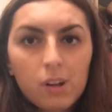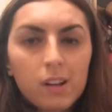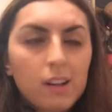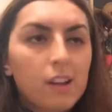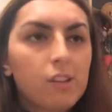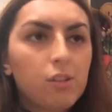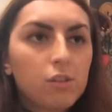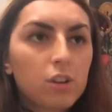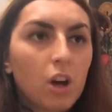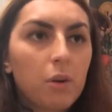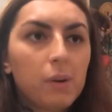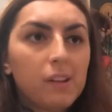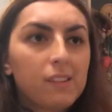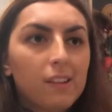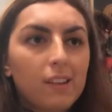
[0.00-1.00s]
unless you're
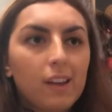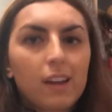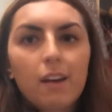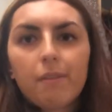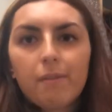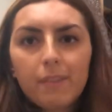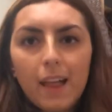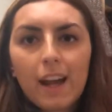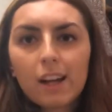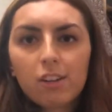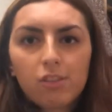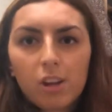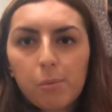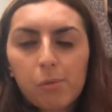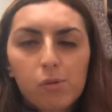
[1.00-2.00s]
going to like a
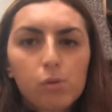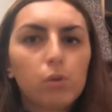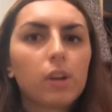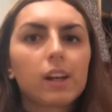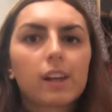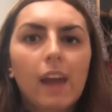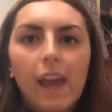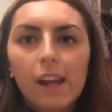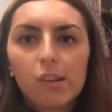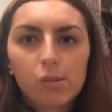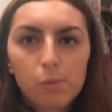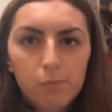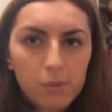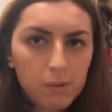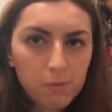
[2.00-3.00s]
flagship store like
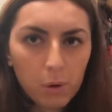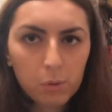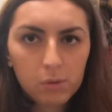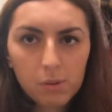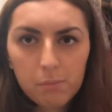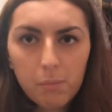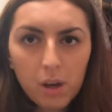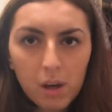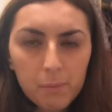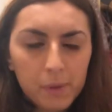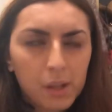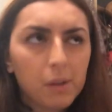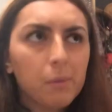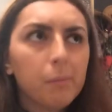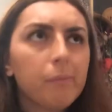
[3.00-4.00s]
HMV Vault in
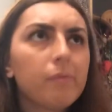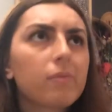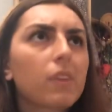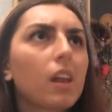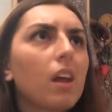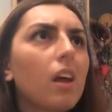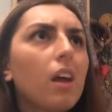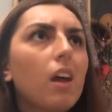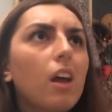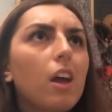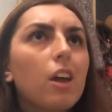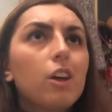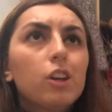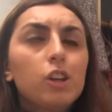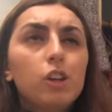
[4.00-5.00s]
Birmingham.
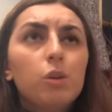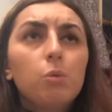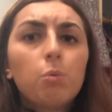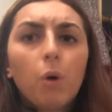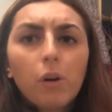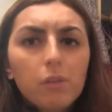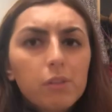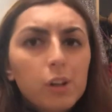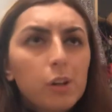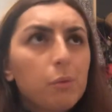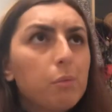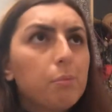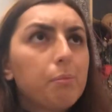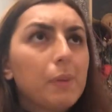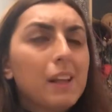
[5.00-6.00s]
You'll
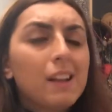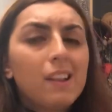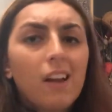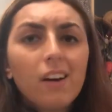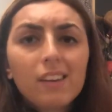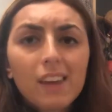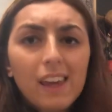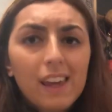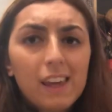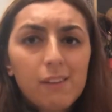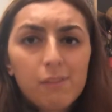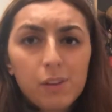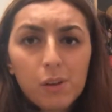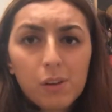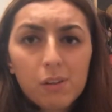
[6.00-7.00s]
be lucky
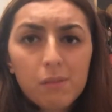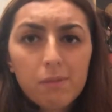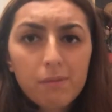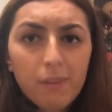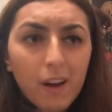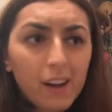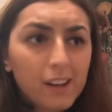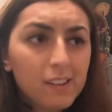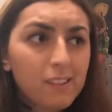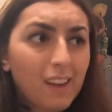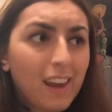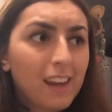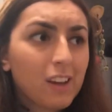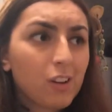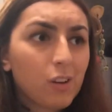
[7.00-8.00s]
if you can find
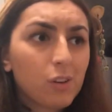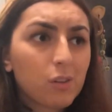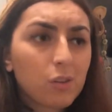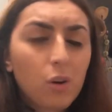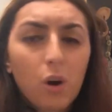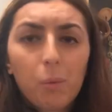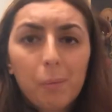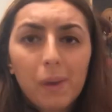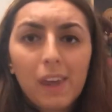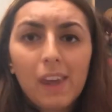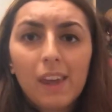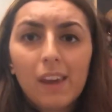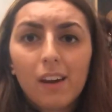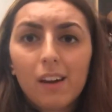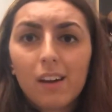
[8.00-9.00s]
a good
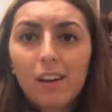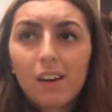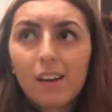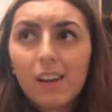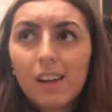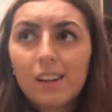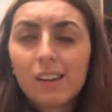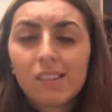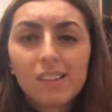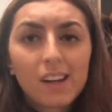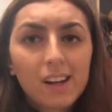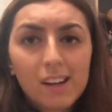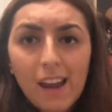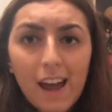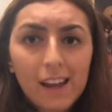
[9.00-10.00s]
copy in a
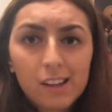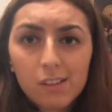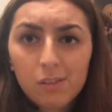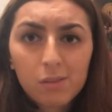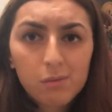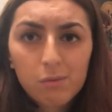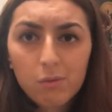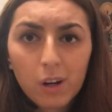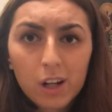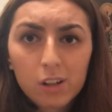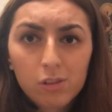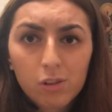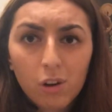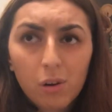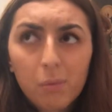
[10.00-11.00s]
second-hand record
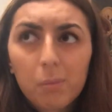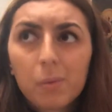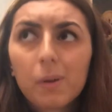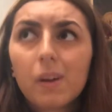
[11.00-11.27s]
shop.